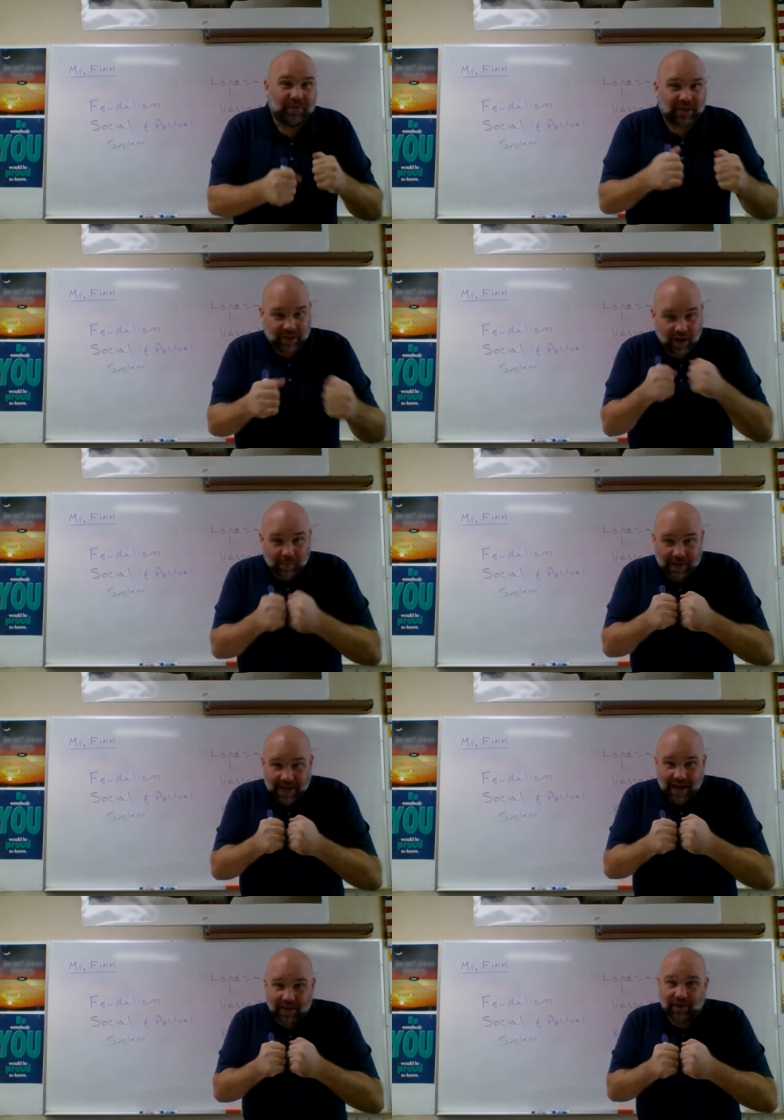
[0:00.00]
to come
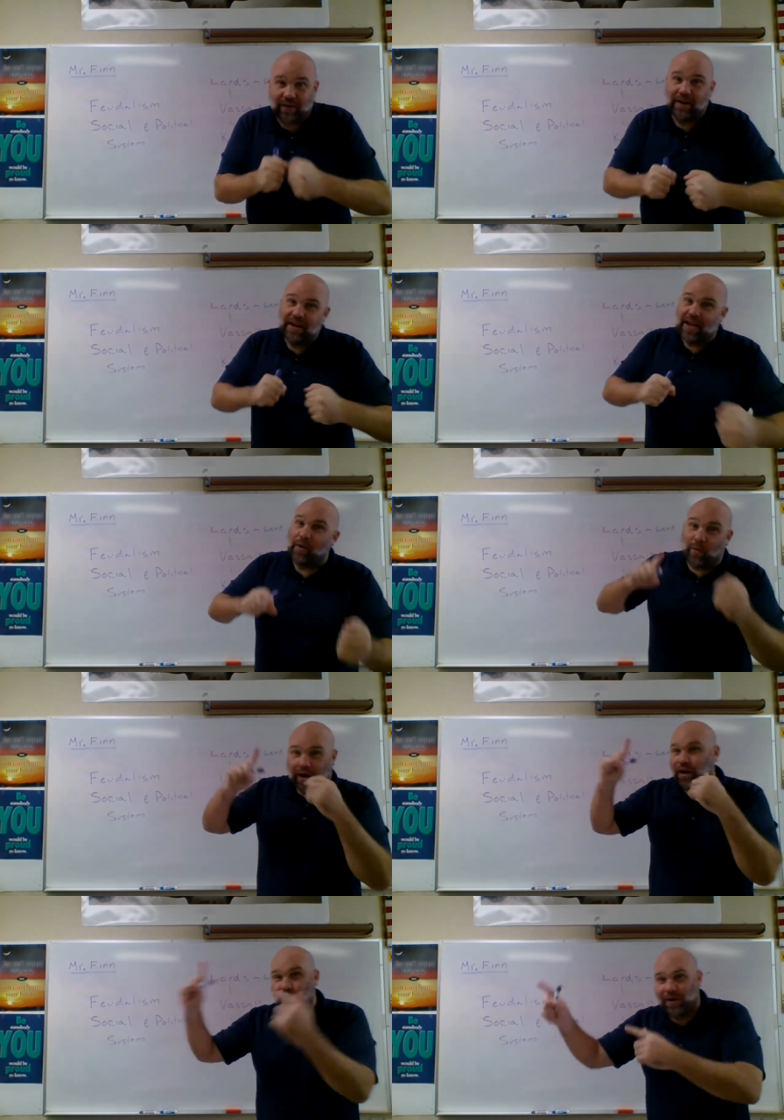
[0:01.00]
together and we're
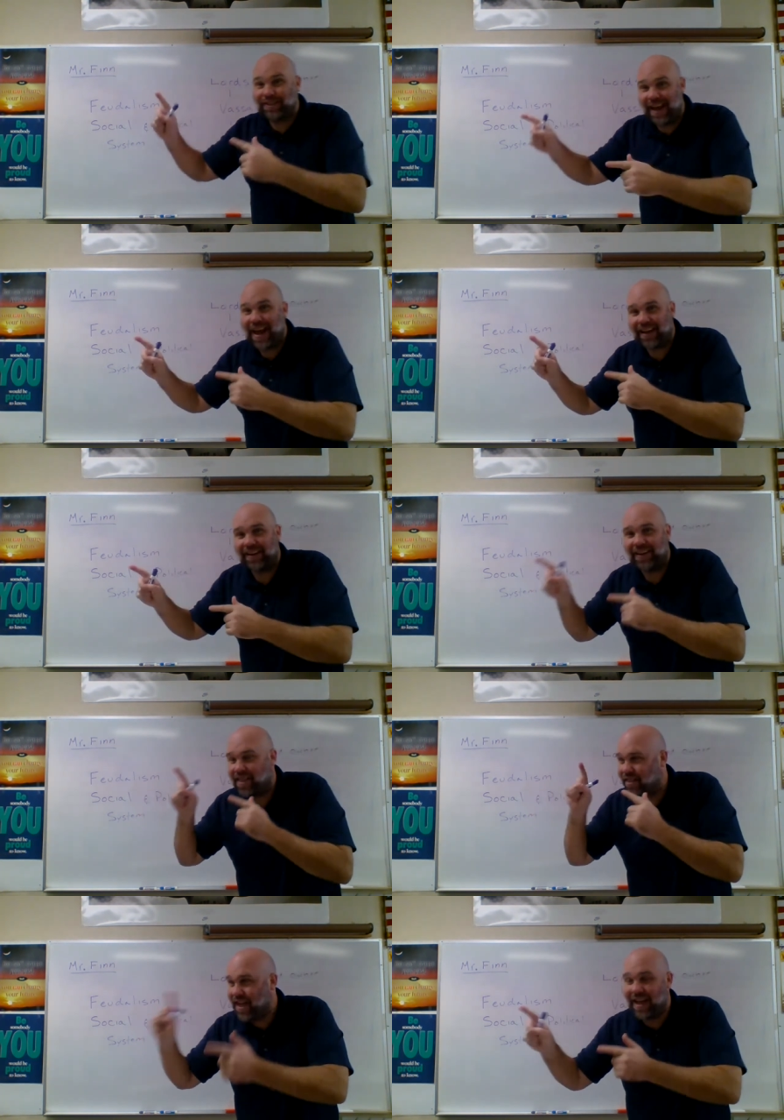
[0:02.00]
going to go attack
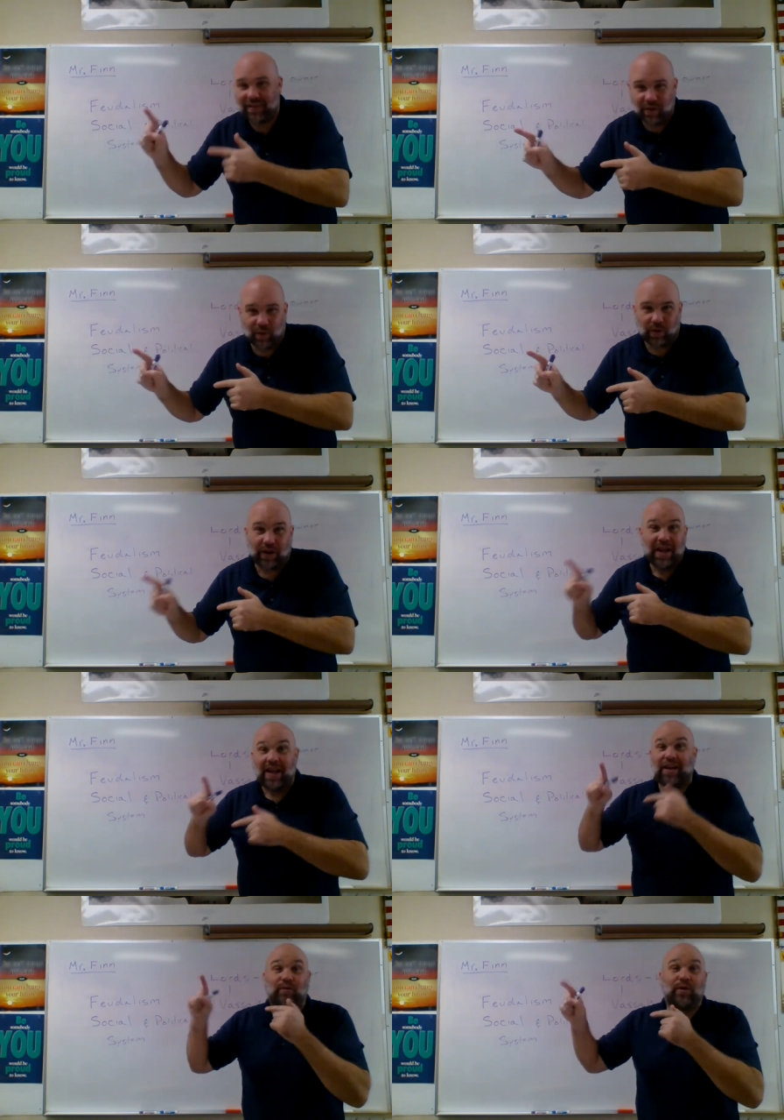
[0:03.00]
that lord.
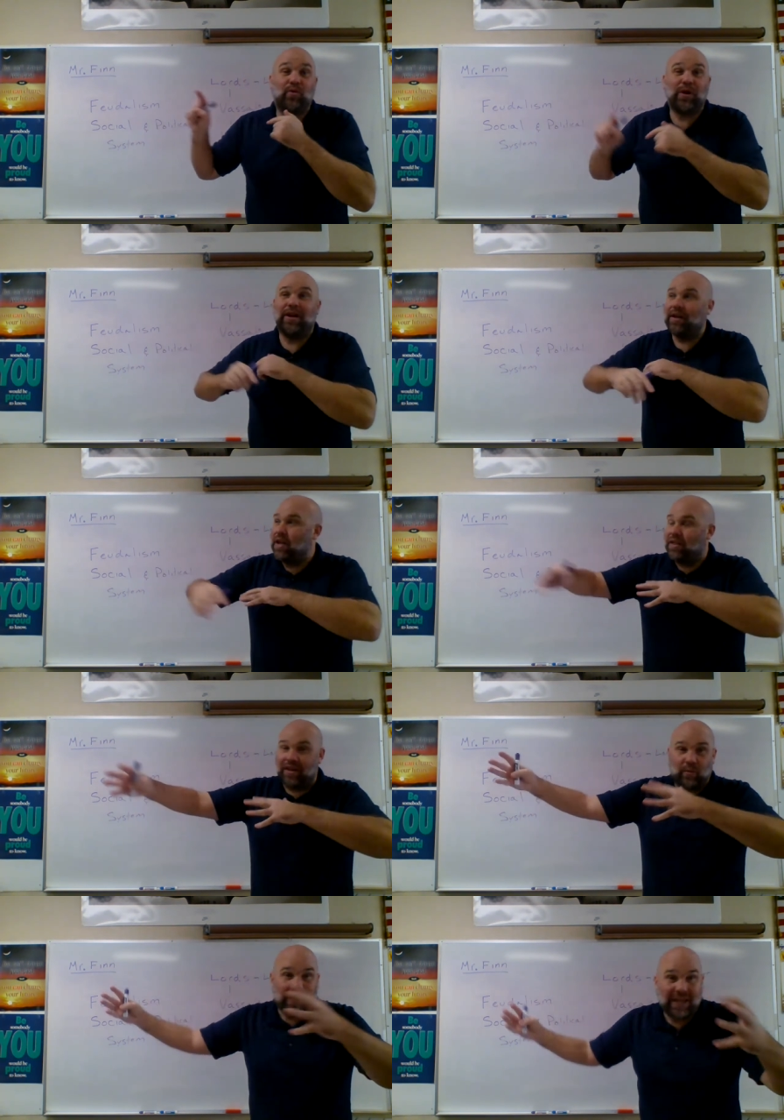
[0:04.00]
And if we win,
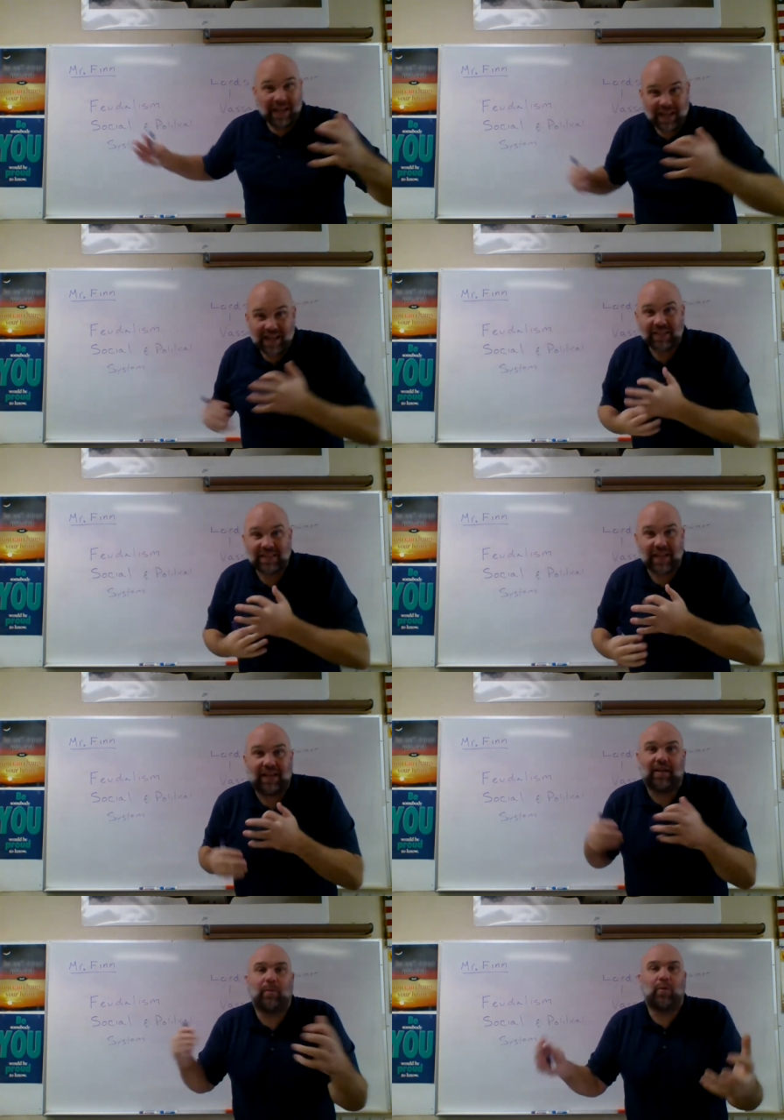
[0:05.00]
then we get his
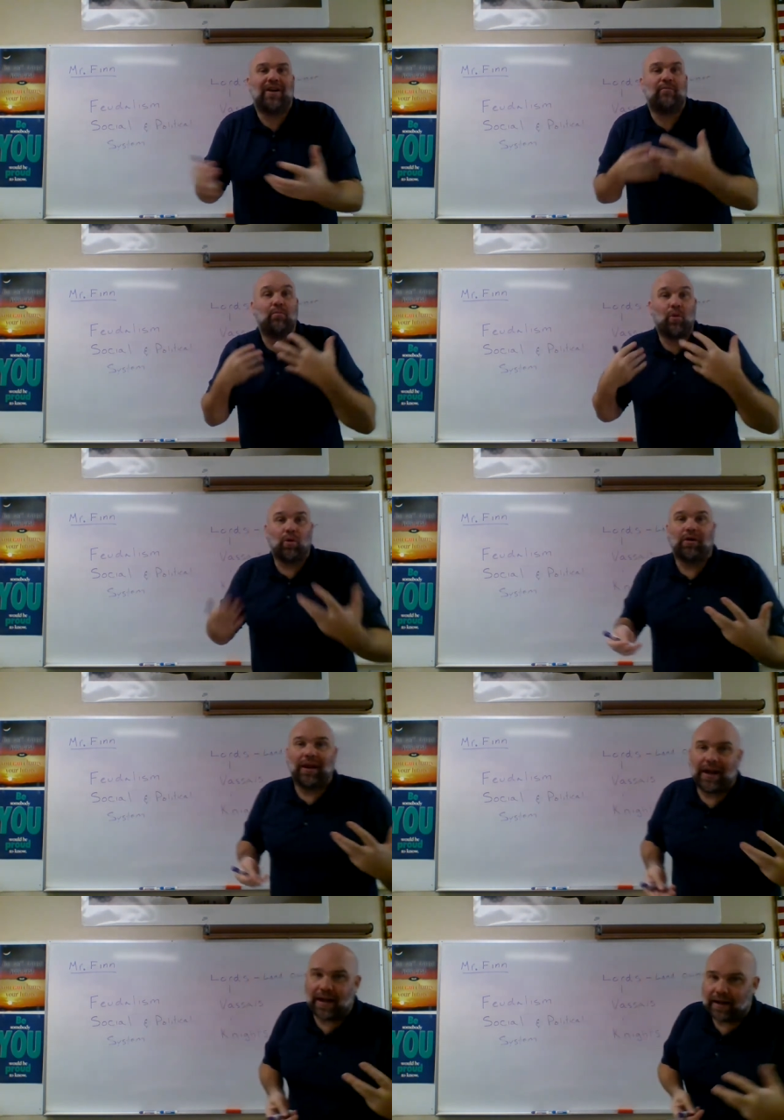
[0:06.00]
kingdom and we have more
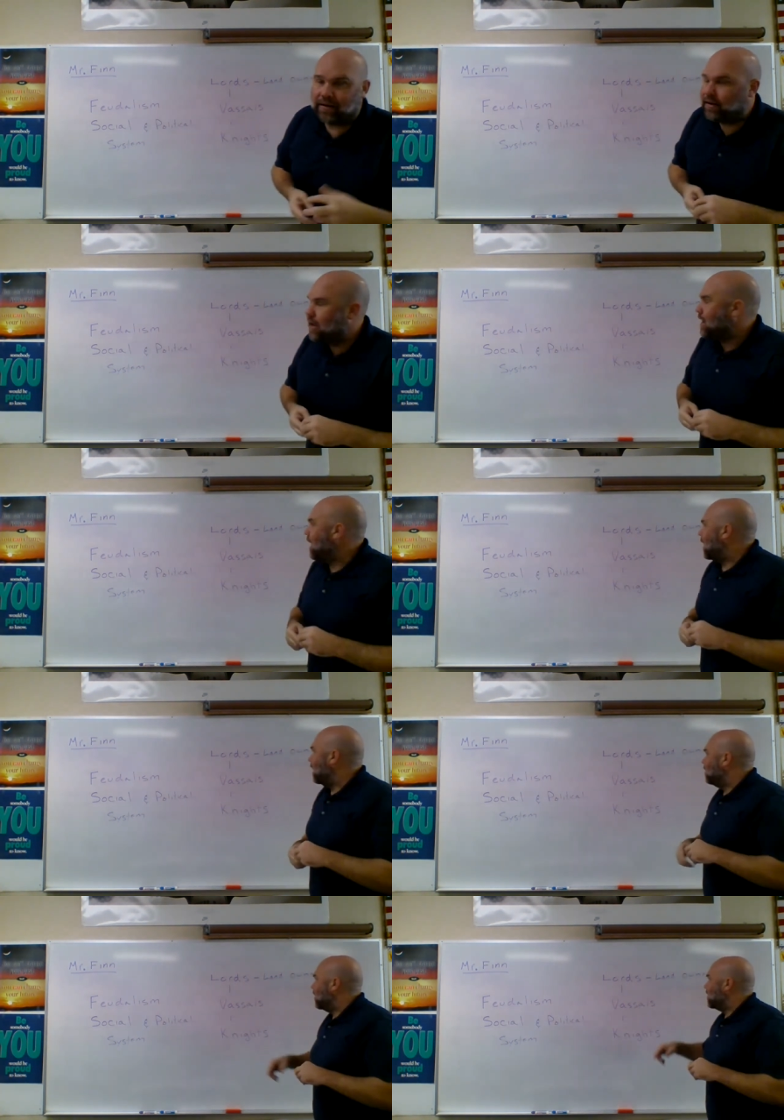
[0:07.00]
land.
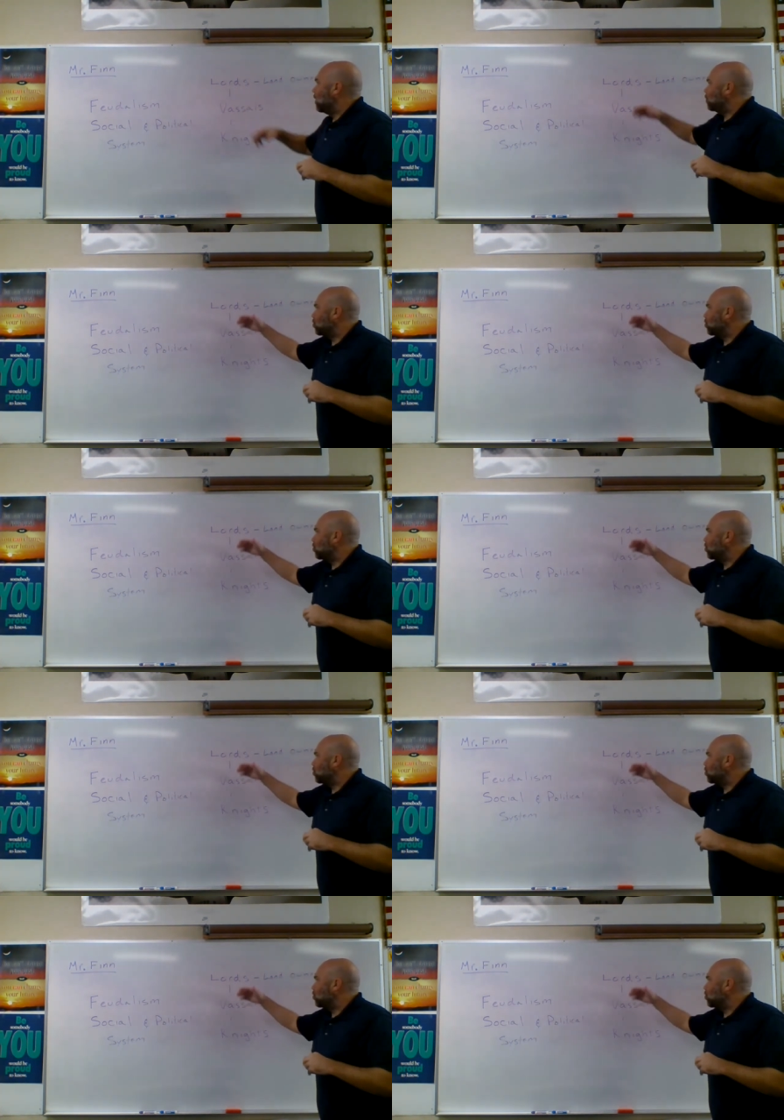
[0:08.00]
And then that would